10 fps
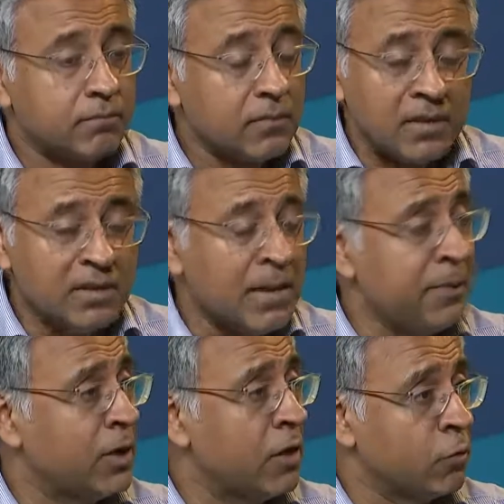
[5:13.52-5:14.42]
they may
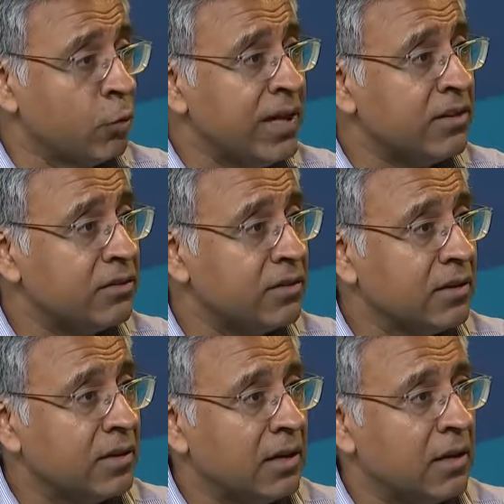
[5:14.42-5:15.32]
be overweight,
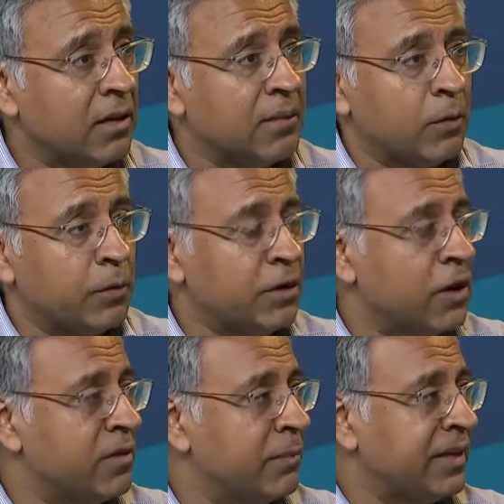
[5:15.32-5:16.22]
and we know
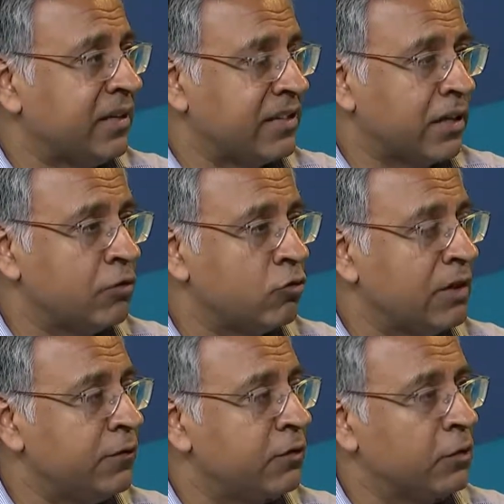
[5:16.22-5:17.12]
that being sedentary
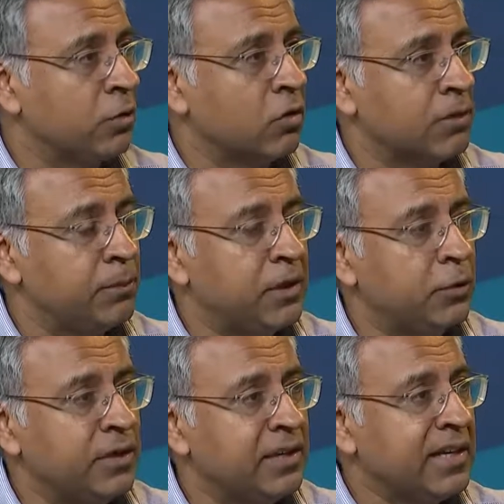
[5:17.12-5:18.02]
for too long a
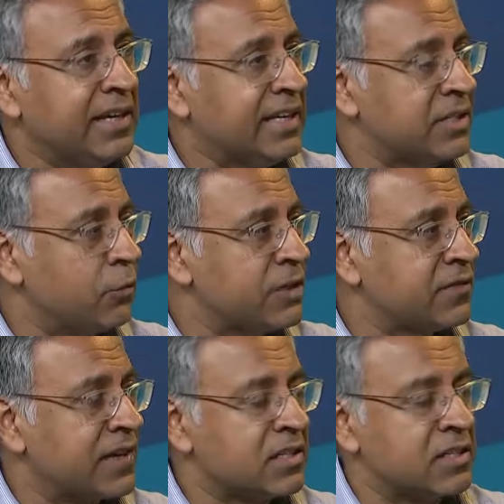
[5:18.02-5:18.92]
period is a risk
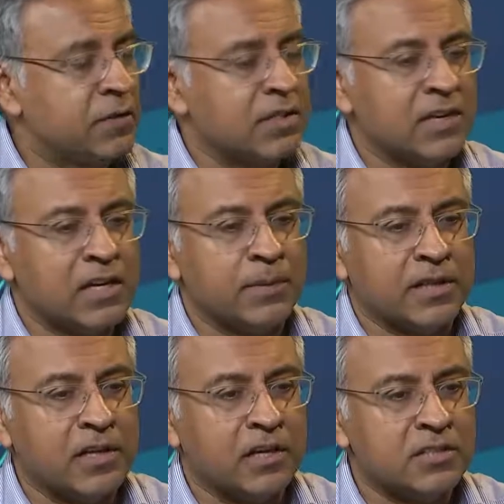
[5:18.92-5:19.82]
factor for developing
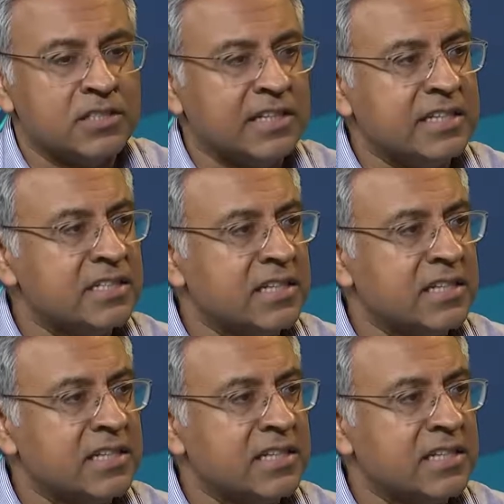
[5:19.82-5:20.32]
heart disease.